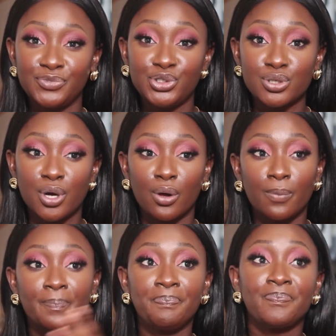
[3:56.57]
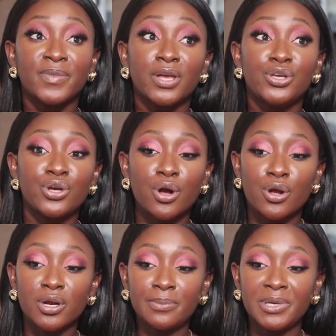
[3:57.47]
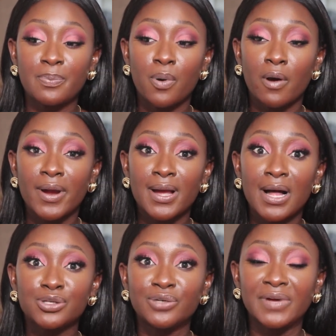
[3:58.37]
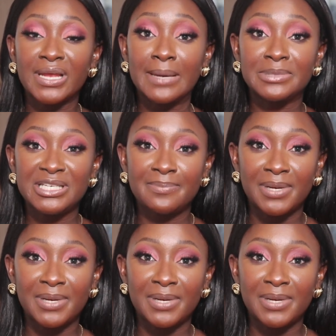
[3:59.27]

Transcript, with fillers: you know, you're going to be pouring out of an empty